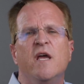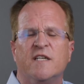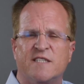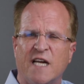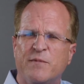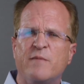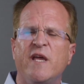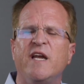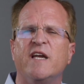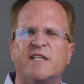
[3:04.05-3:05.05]
Set up the
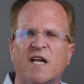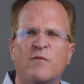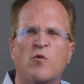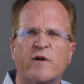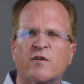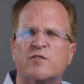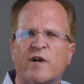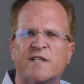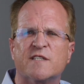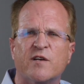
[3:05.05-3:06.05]
meeting and tell them we're going to
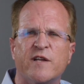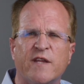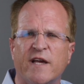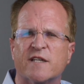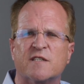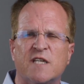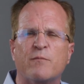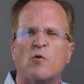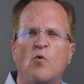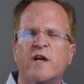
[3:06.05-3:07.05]
address 3 things.
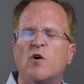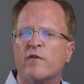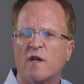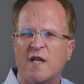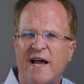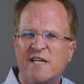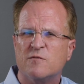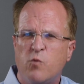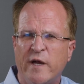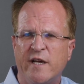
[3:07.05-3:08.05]
Number 1, over the
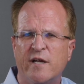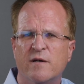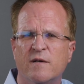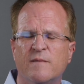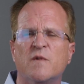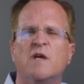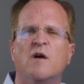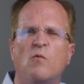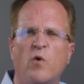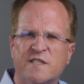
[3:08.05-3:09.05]
last week,
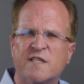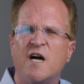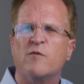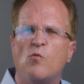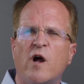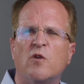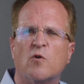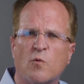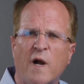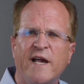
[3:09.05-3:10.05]
what's gone well
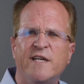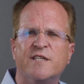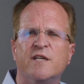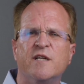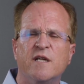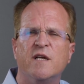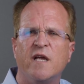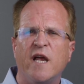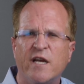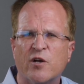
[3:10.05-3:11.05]
or right
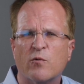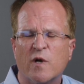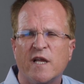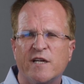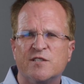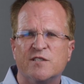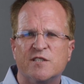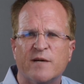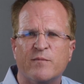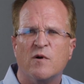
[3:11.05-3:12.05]
in your
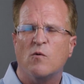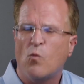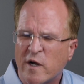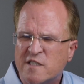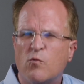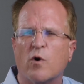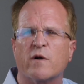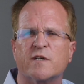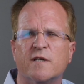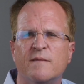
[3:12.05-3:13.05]
relationship? What's
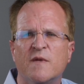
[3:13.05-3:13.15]
worked?